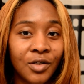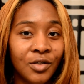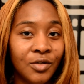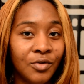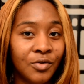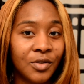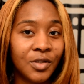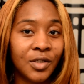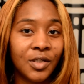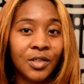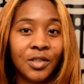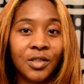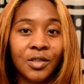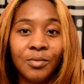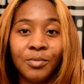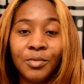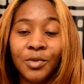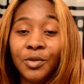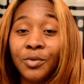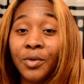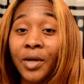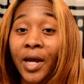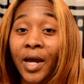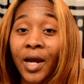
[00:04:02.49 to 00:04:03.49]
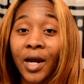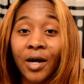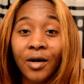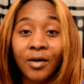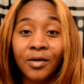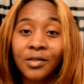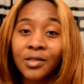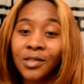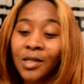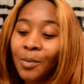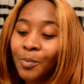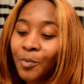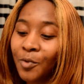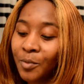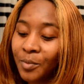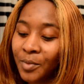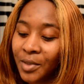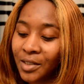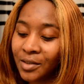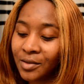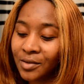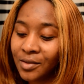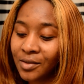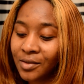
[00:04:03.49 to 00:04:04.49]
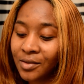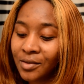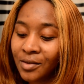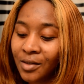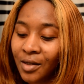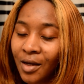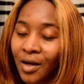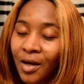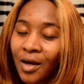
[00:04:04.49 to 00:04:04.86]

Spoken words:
using some new hair supplements